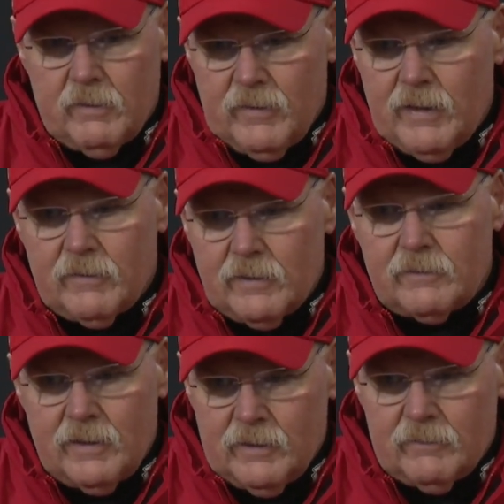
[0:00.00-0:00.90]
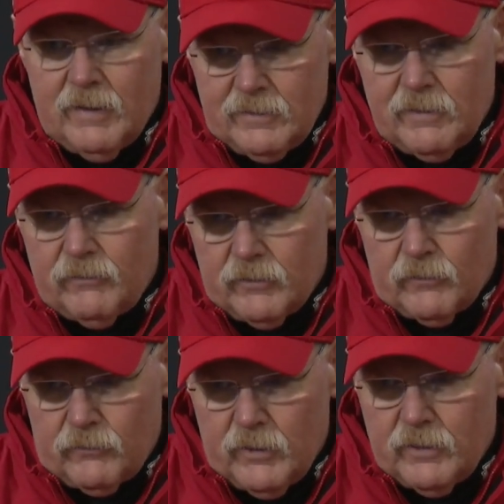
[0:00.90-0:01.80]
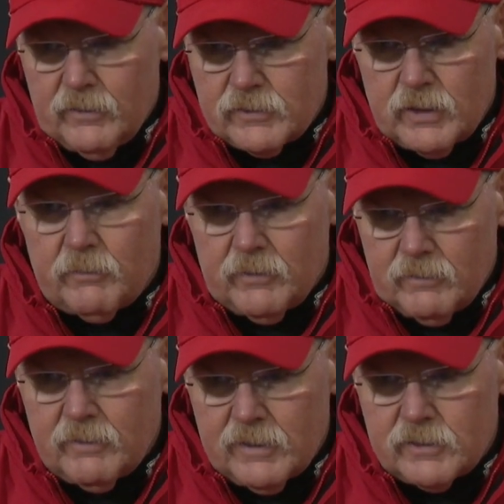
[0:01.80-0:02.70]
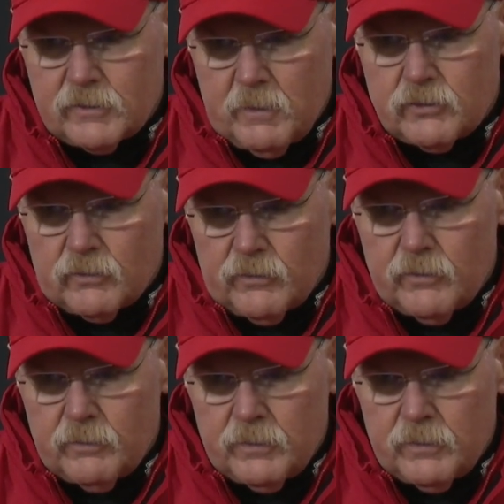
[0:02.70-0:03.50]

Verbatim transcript: That defensive front is something. That's a special group,